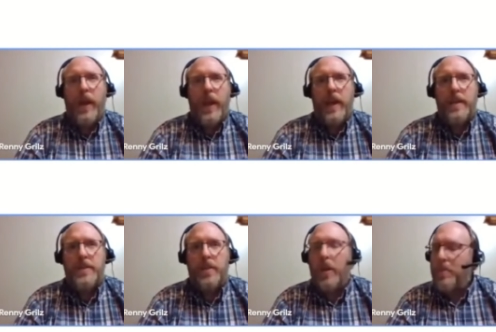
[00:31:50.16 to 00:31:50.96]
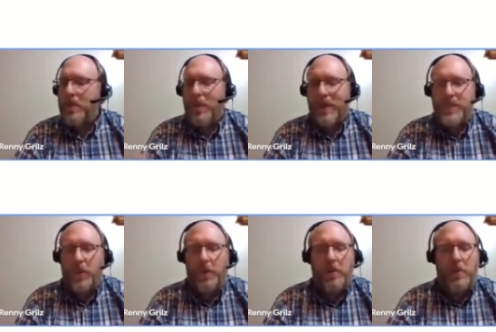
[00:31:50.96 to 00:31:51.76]
is a lot of people want to
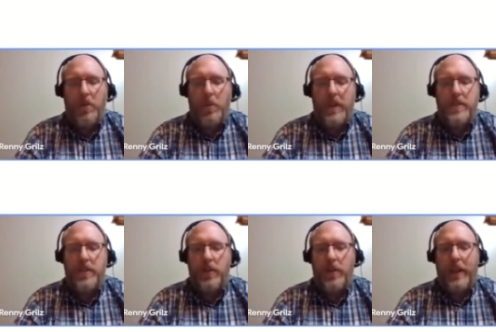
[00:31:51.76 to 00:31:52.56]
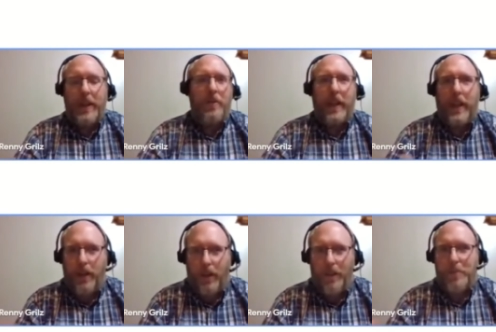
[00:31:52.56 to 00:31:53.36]
start their milkweeds early, like
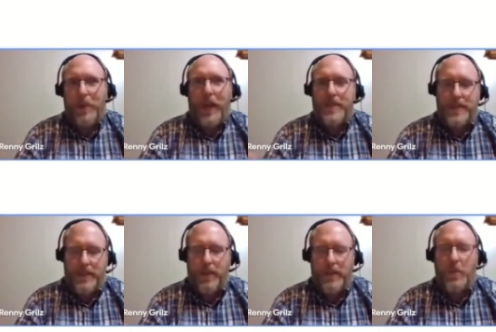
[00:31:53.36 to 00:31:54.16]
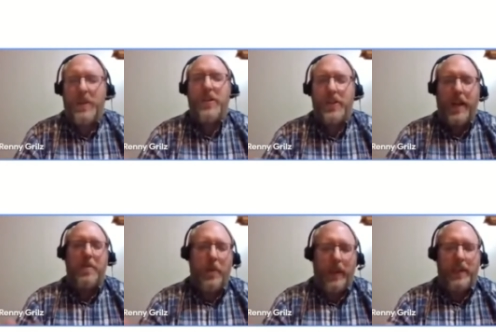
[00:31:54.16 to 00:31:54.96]
all their plants, it's wintertime,
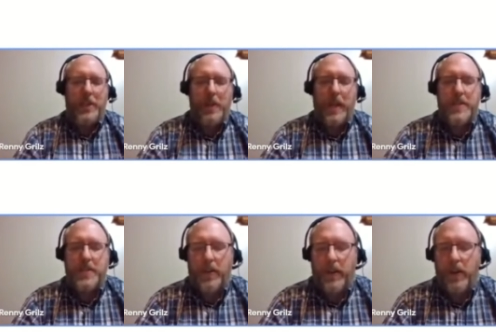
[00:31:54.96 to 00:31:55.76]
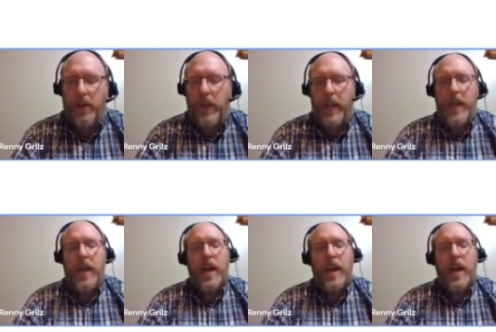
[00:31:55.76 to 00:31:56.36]
you want to get your plants started early.